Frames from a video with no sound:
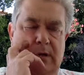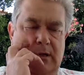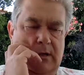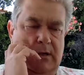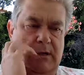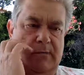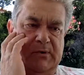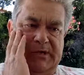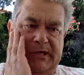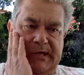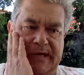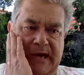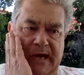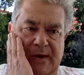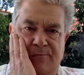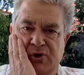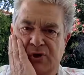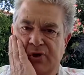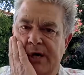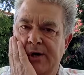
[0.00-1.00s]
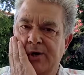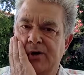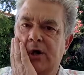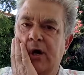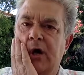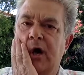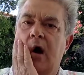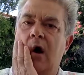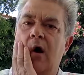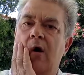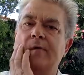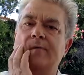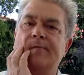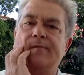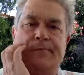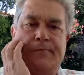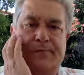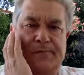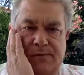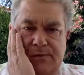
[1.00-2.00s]
But the game's changed a lot.
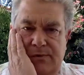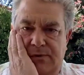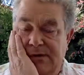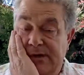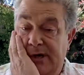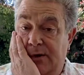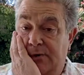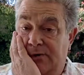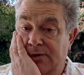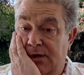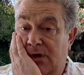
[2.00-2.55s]
Sales